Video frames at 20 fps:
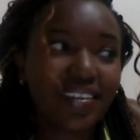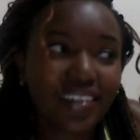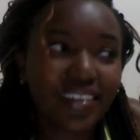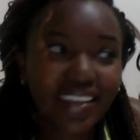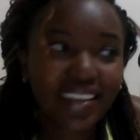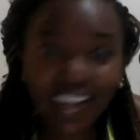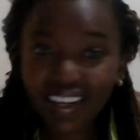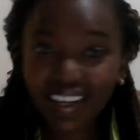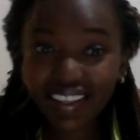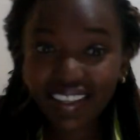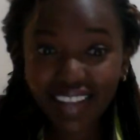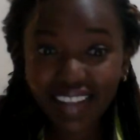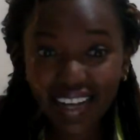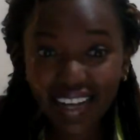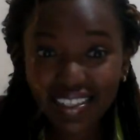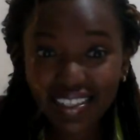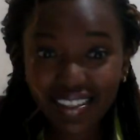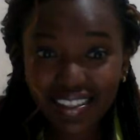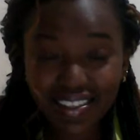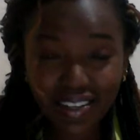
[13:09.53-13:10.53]
killing
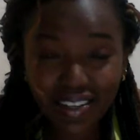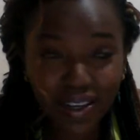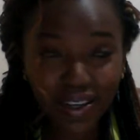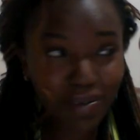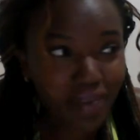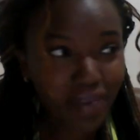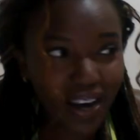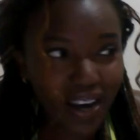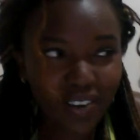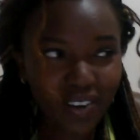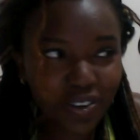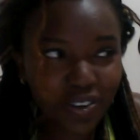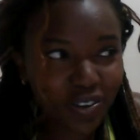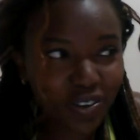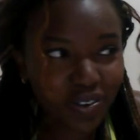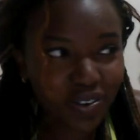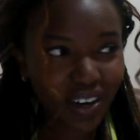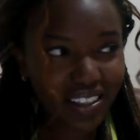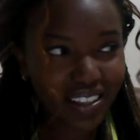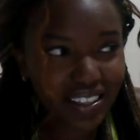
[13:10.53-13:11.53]
that dream. I don't
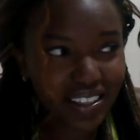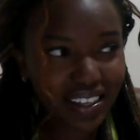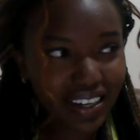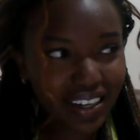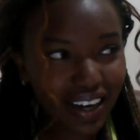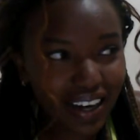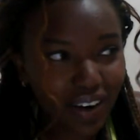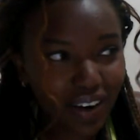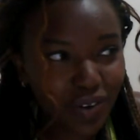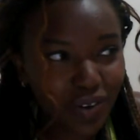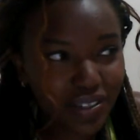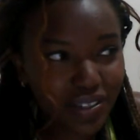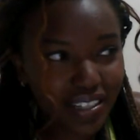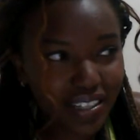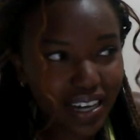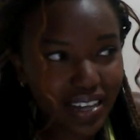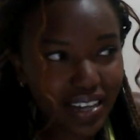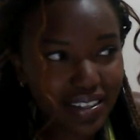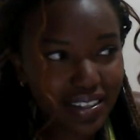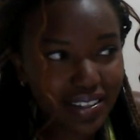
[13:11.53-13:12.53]
know. I think I was
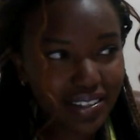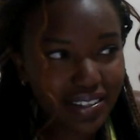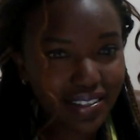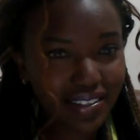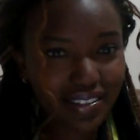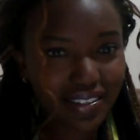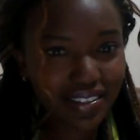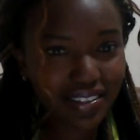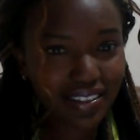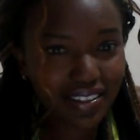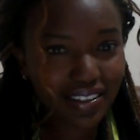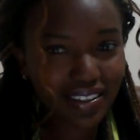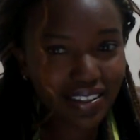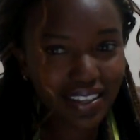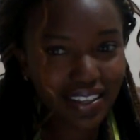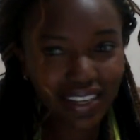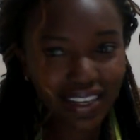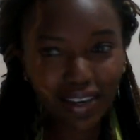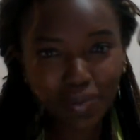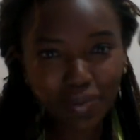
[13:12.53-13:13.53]
just
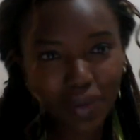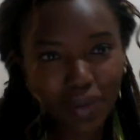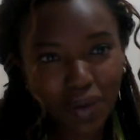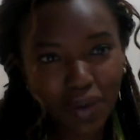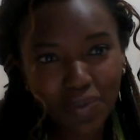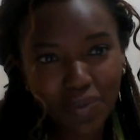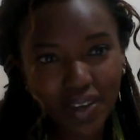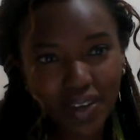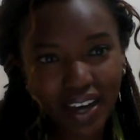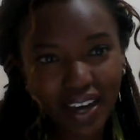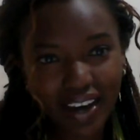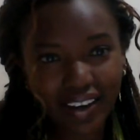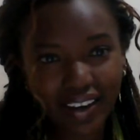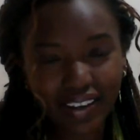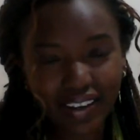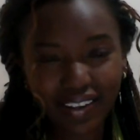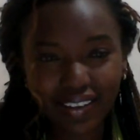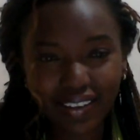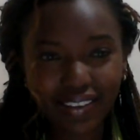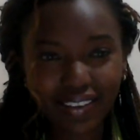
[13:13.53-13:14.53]
thinking maybe
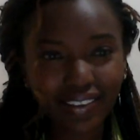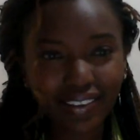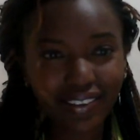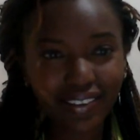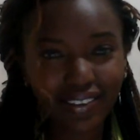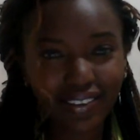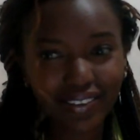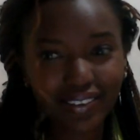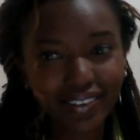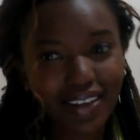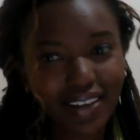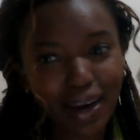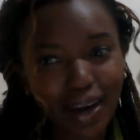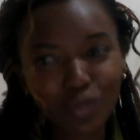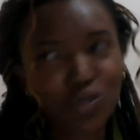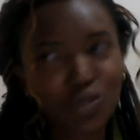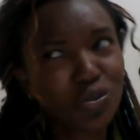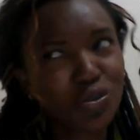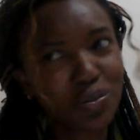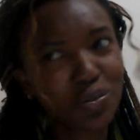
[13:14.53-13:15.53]

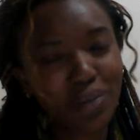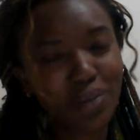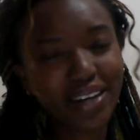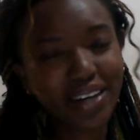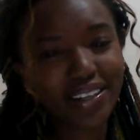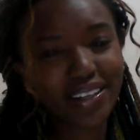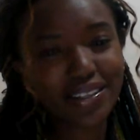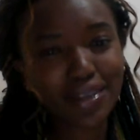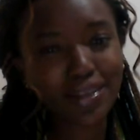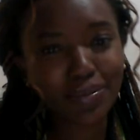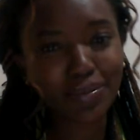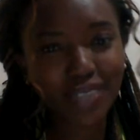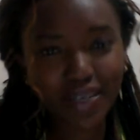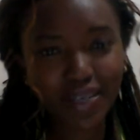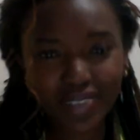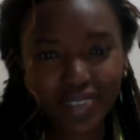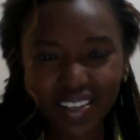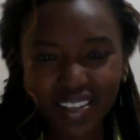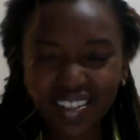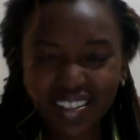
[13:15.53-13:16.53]
I'm too demanding
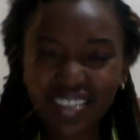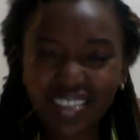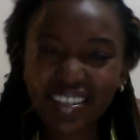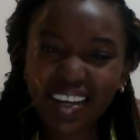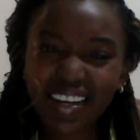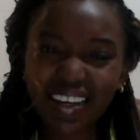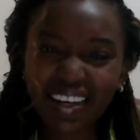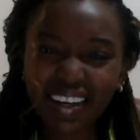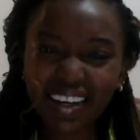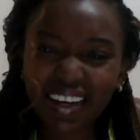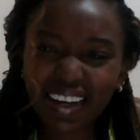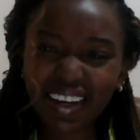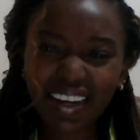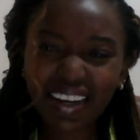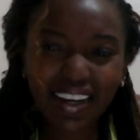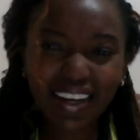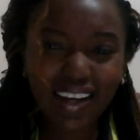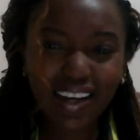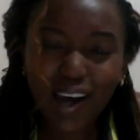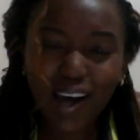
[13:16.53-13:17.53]
sometimes. And I'm just like,
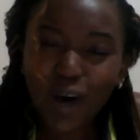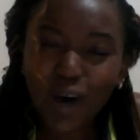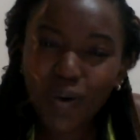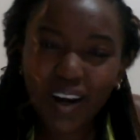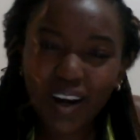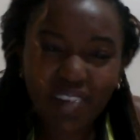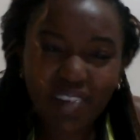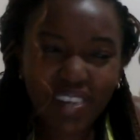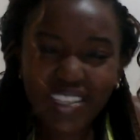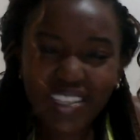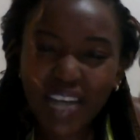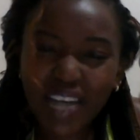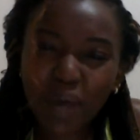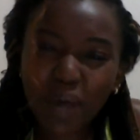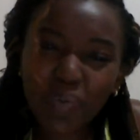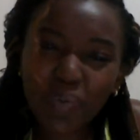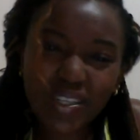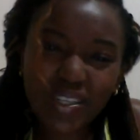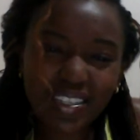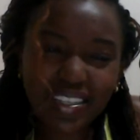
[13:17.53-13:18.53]
wherever it
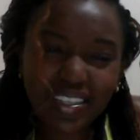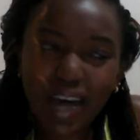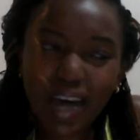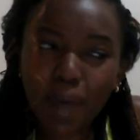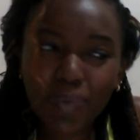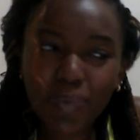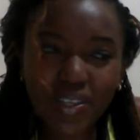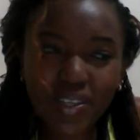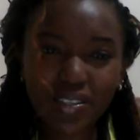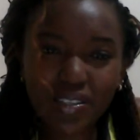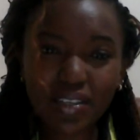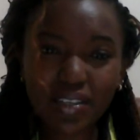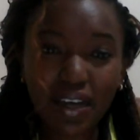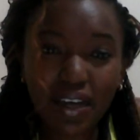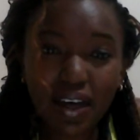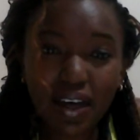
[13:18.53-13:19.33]
happens, it happens.